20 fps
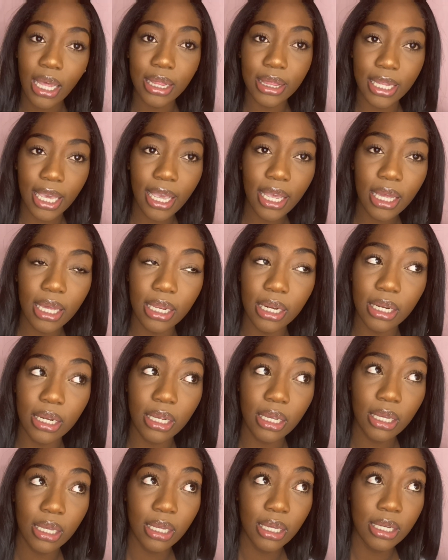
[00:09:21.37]

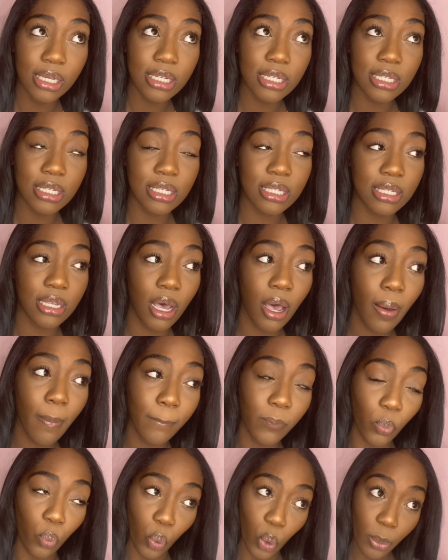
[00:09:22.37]
Then
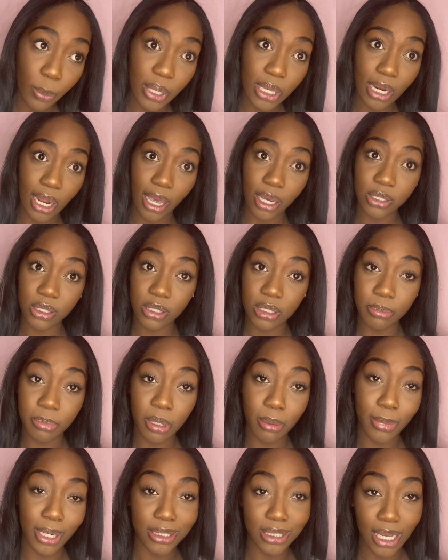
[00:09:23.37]
some woman actually
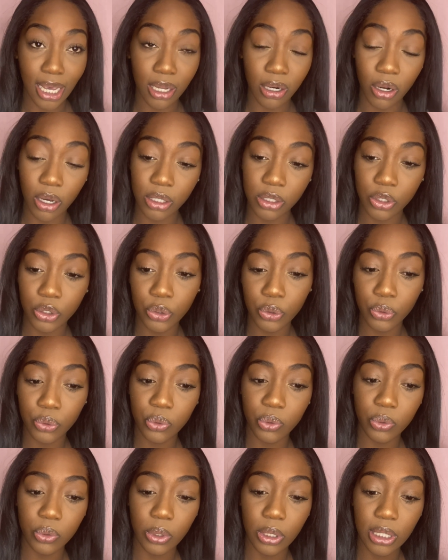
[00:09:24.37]
put my dad on
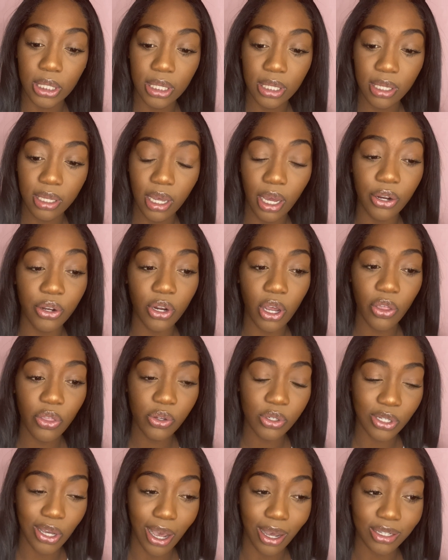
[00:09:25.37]
to another
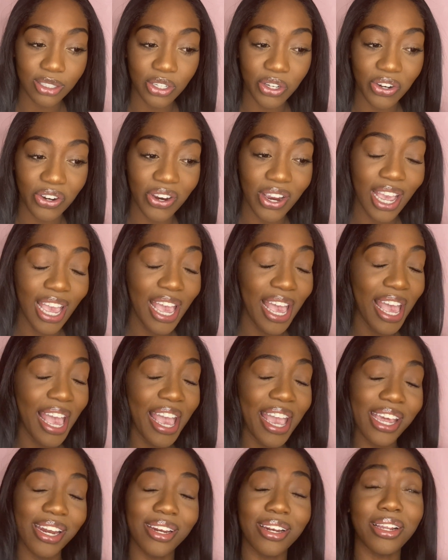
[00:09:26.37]
doctor,
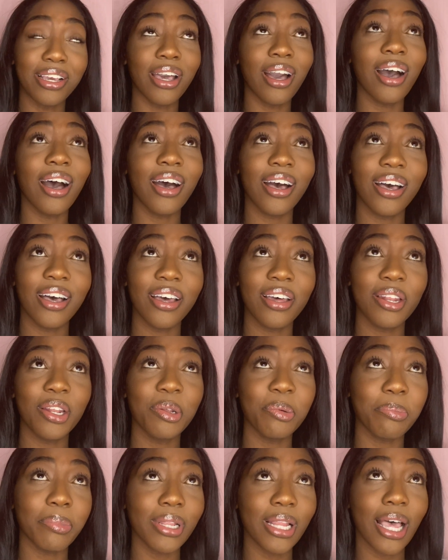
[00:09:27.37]
and God
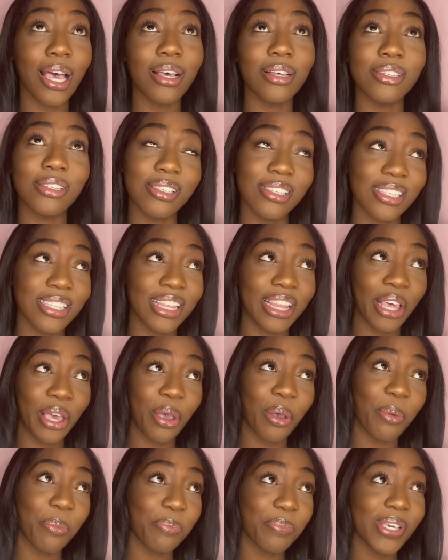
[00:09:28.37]
bless
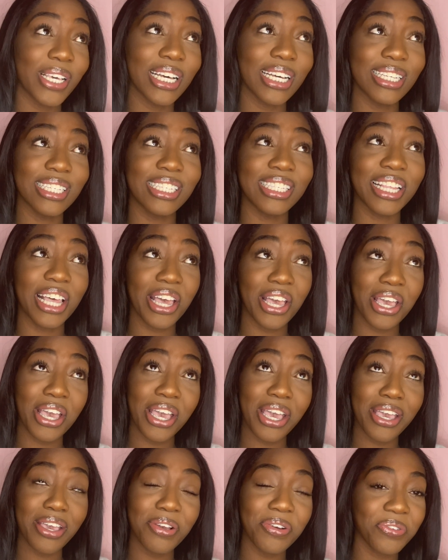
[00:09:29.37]
them because
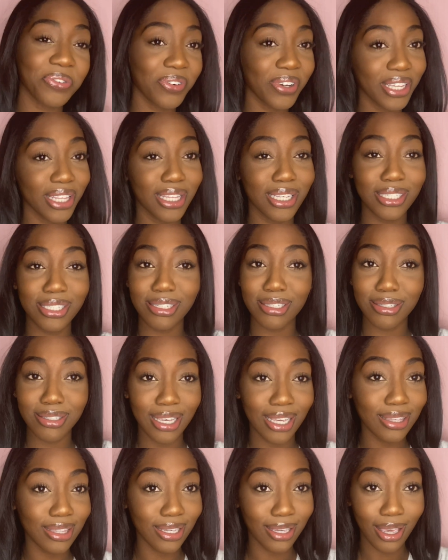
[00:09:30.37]
they really just
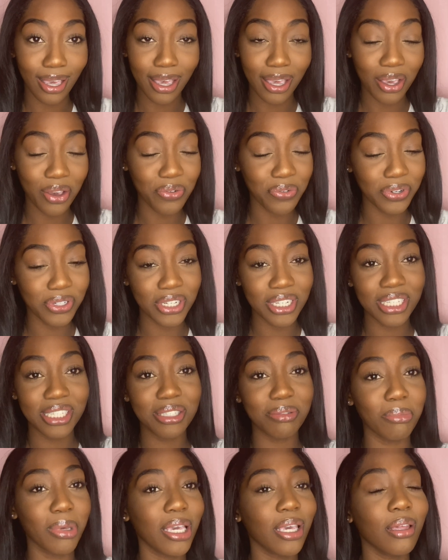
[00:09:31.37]
take the cake for
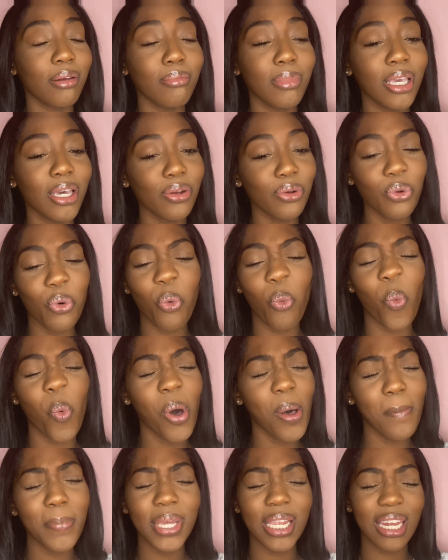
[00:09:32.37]
just making me a new
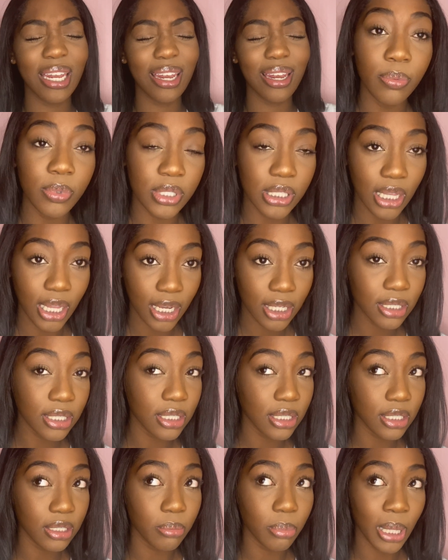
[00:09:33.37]
woman. It was
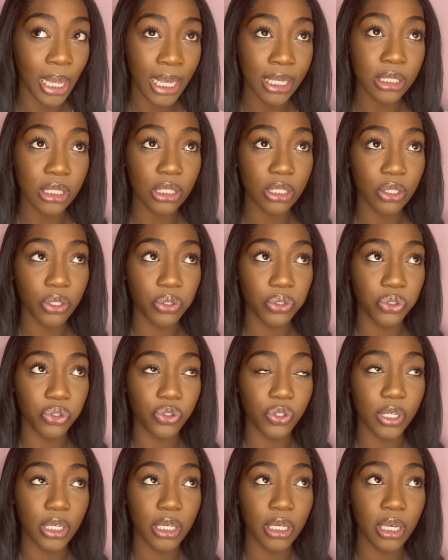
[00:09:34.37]
Lexington Plastic
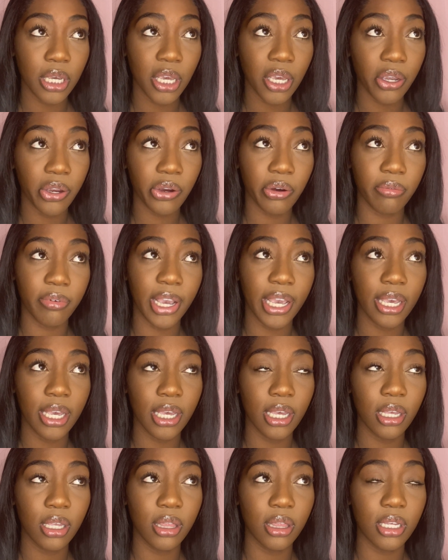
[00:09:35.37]
Surgery here right
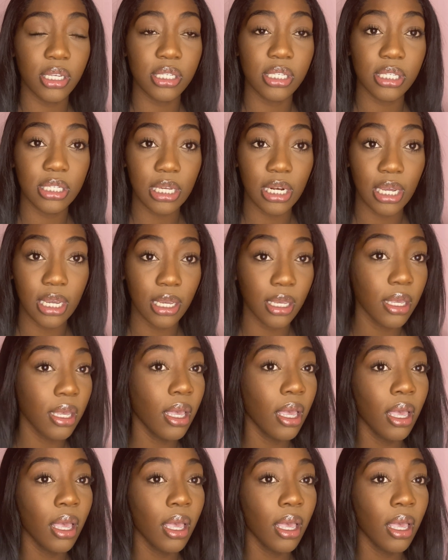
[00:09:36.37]
in this city.